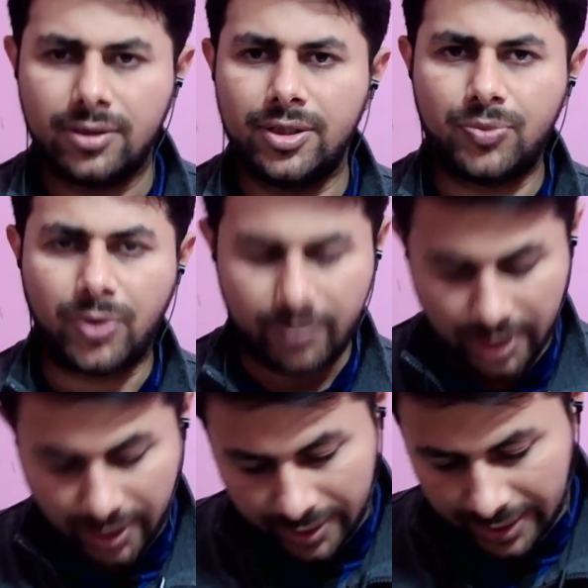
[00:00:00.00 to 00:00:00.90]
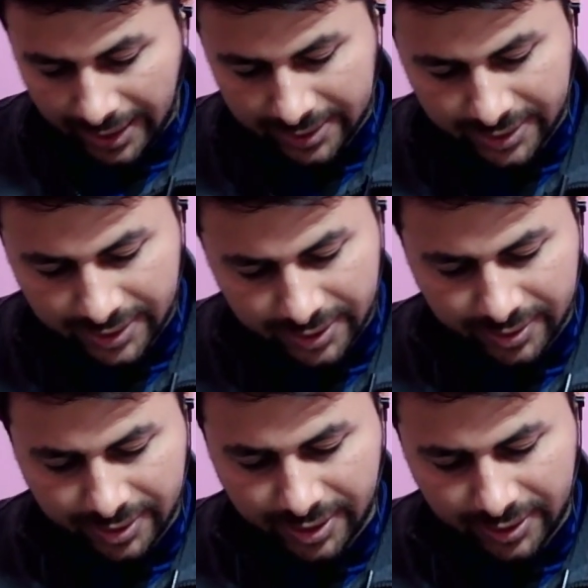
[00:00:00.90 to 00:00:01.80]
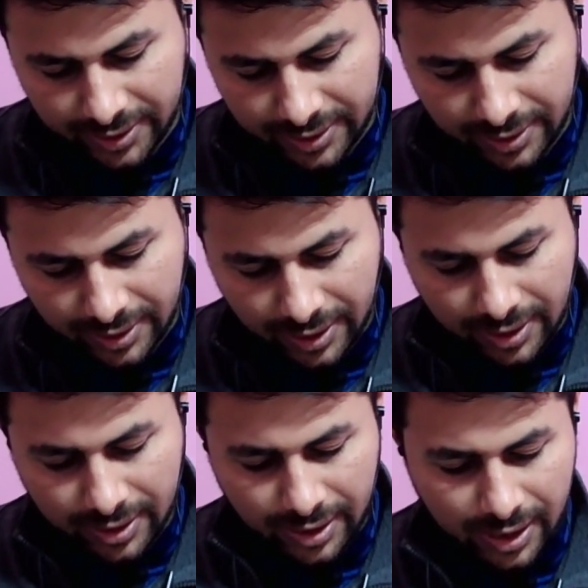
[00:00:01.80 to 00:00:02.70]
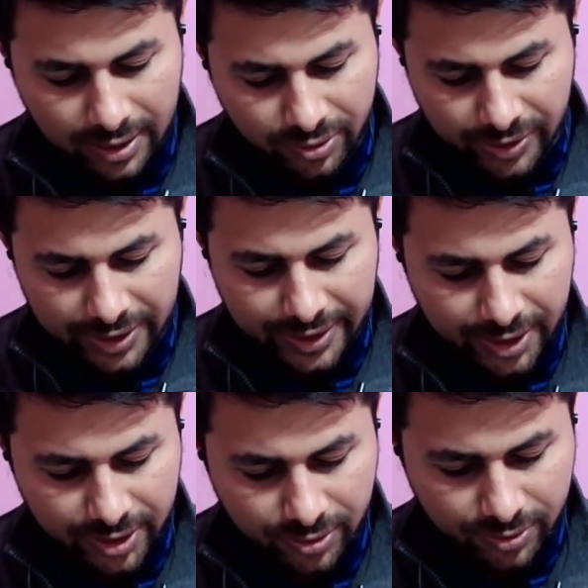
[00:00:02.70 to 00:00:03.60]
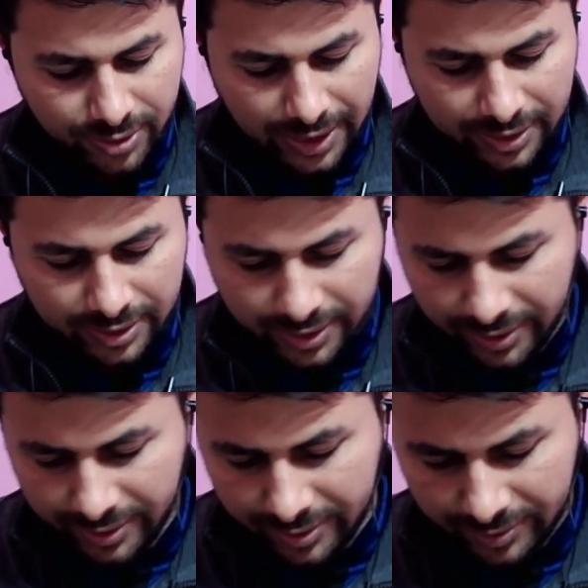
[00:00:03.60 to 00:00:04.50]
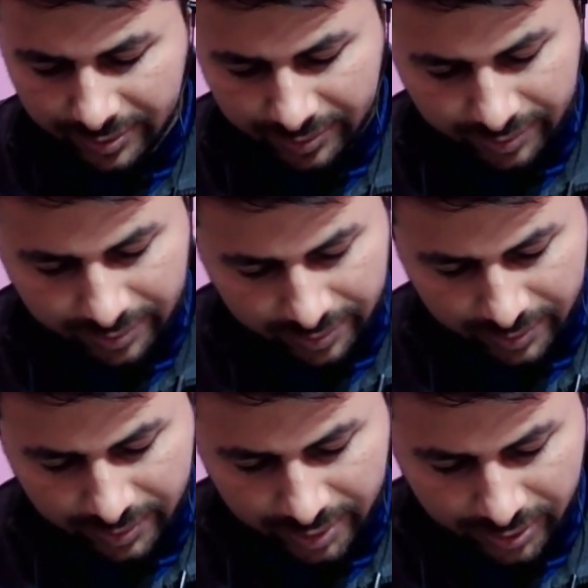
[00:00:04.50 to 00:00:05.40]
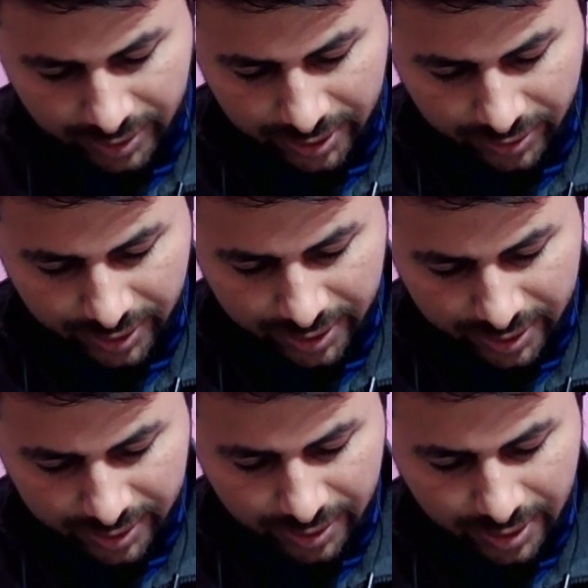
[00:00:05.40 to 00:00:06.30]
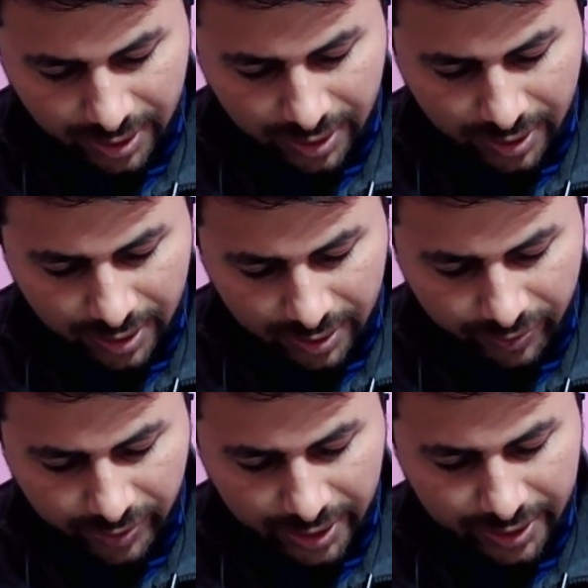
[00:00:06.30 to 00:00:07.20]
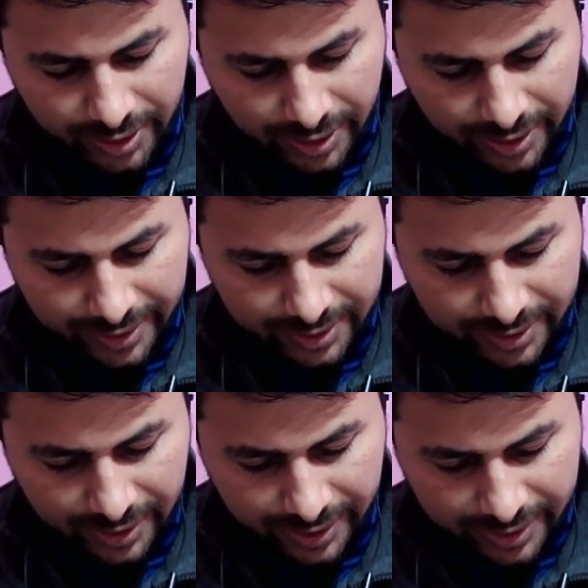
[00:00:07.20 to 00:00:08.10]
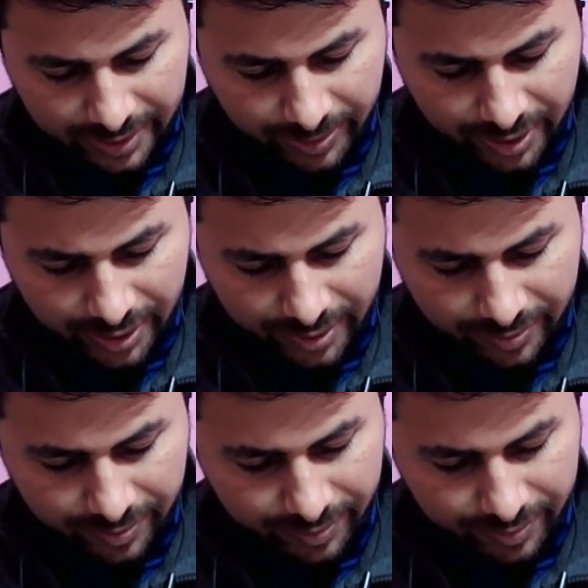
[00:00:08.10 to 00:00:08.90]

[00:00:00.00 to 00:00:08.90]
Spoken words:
this formula as it is, just R2 will change to R3. Okay, so it is work done against the electric field